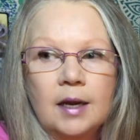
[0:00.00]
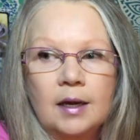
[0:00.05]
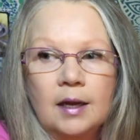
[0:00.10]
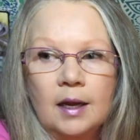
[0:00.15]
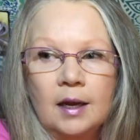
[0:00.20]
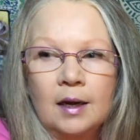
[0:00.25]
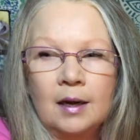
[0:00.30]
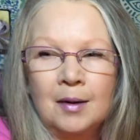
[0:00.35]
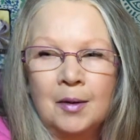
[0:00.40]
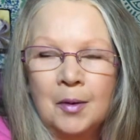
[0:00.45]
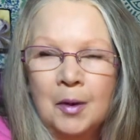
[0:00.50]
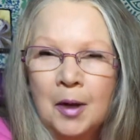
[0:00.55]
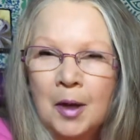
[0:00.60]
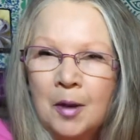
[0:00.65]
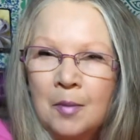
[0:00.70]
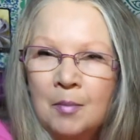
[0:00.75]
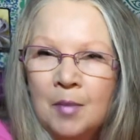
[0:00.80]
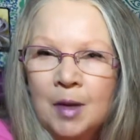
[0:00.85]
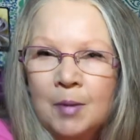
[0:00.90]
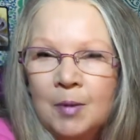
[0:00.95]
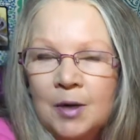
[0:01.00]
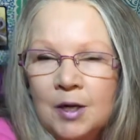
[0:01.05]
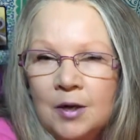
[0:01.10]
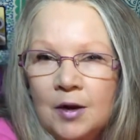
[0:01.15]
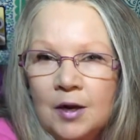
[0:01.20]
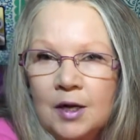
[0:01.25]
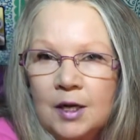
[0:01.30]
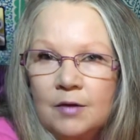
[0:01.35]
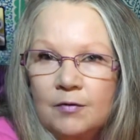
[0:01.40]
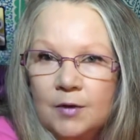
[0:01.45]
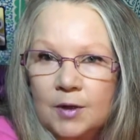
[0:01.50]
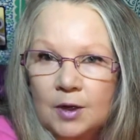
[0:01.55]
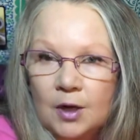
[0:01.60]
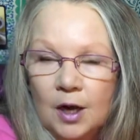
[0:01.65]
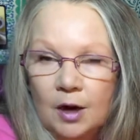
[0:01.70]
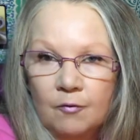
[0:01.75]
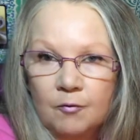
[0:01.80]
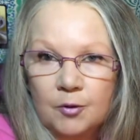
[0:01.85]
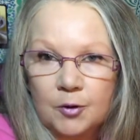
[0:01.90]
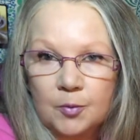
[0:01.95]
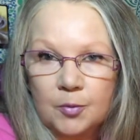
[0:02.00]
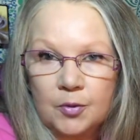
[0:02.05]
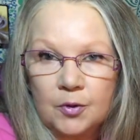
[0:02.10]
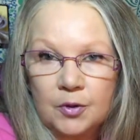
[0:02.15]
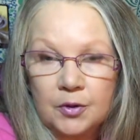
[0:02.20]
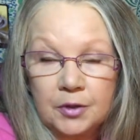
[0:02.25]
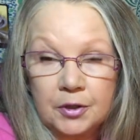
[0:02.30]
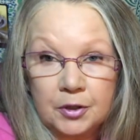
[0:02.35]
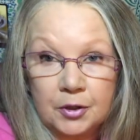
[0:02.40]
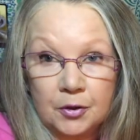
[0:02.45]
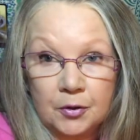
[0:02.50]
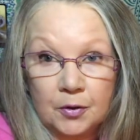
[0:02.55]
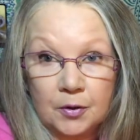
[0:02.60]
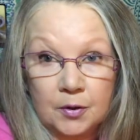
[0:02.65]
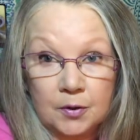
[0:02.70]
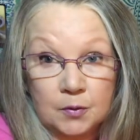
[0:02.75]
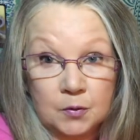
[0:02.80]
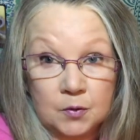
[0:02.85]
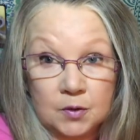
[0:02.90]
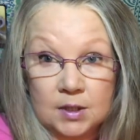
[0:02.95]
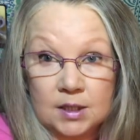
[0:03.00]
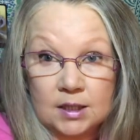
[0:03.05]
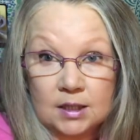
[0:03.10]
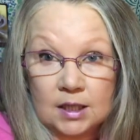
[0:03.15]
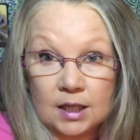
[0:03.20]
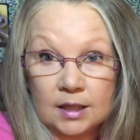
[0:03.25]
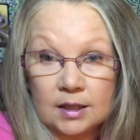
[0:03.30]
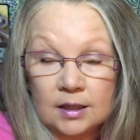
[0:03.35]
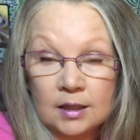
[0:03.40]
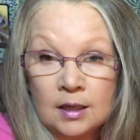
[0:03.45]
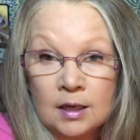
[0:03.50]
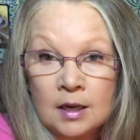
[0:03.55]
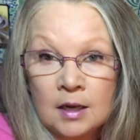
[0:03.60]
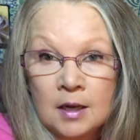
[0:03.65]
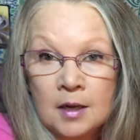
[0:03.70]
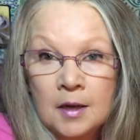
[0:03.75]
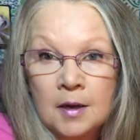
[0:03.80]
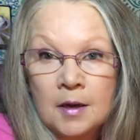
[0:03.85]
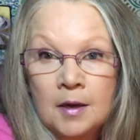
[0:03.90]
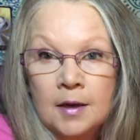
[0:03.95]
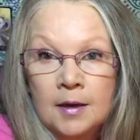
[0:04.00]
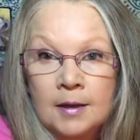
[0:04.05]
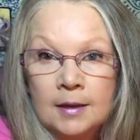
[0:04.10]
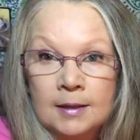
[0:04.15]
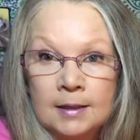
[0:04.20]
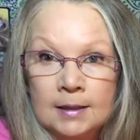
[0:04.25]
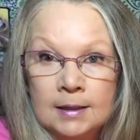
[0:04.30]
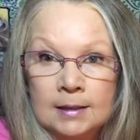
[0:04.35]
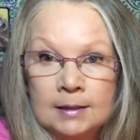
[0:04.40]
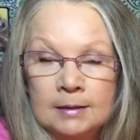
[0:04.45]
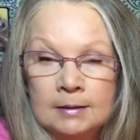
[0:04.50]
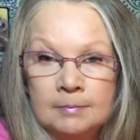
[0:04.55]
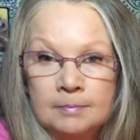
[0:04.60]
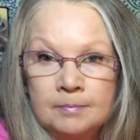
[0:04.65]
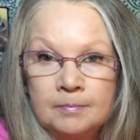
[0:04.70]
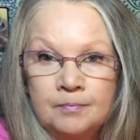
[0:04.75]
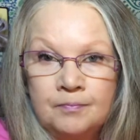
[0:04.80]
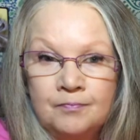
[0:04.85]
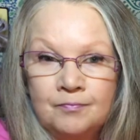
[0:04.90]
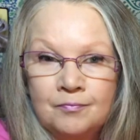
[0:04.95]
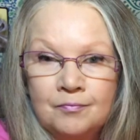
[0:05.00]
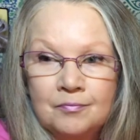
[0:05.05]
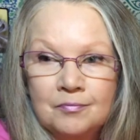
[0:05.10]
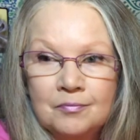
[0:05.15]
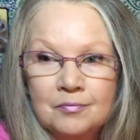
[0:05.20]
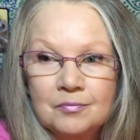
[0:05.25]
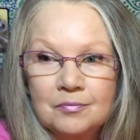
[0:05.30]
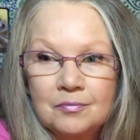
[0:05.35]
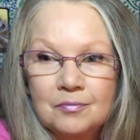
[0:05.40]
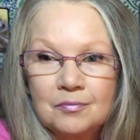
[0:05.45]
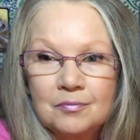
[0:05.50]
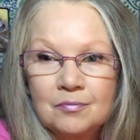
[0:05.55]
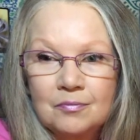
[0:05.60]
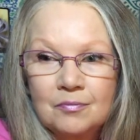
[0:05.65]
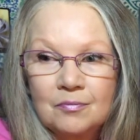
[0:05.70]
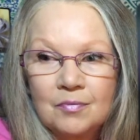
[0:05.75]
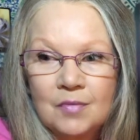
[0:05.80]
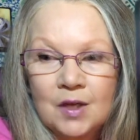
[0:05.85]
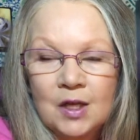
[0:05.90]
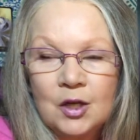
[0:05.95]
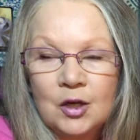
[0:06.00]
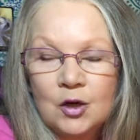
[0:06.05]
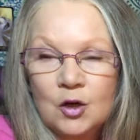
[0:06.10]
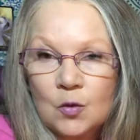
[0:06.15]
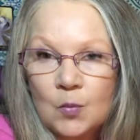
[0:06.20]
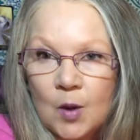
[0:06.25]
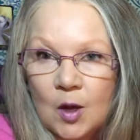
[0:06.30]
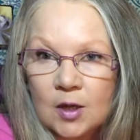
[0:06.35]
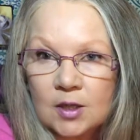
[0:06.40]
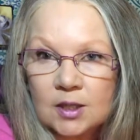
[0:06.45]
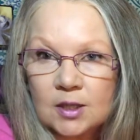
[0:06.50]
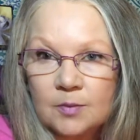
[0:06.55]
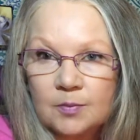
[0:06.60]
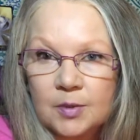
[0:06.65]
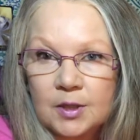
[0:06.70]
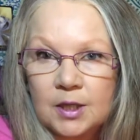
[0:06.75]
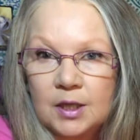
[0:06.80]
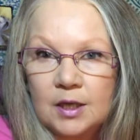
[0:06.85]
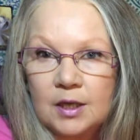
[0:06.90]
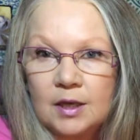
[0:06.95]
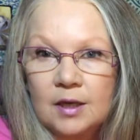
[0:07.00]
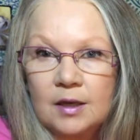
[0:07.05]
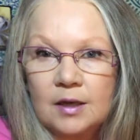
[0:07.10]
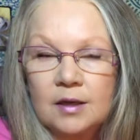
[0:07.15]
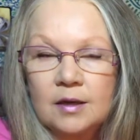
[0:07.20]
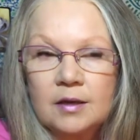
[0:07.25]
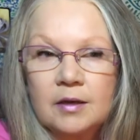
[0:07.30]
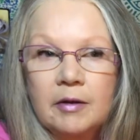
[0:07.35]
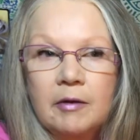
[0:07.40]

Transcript: and maybe not even comfortable in your own skin. Um, you know, possibly